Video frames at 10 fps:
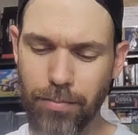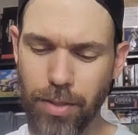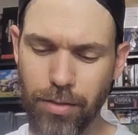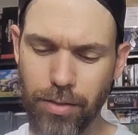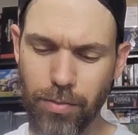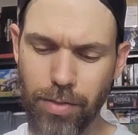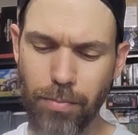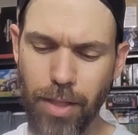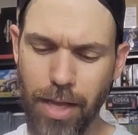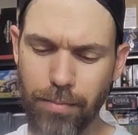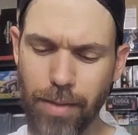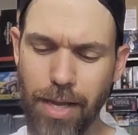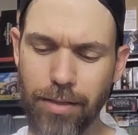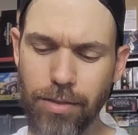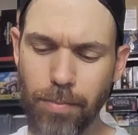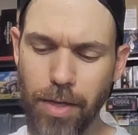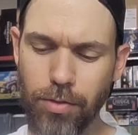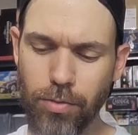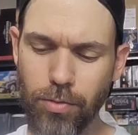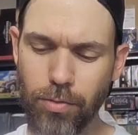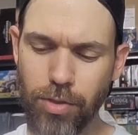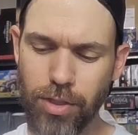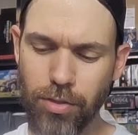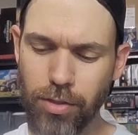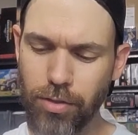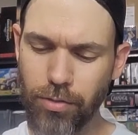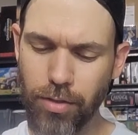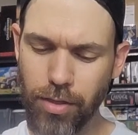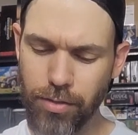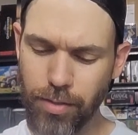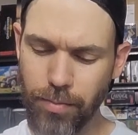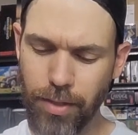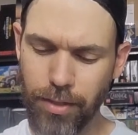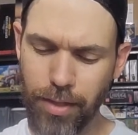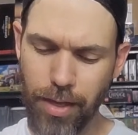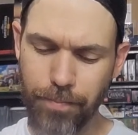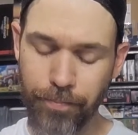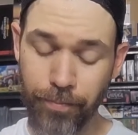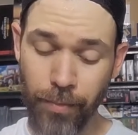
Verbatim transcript: Apparently it was a blind bag special, series 3 or something like that.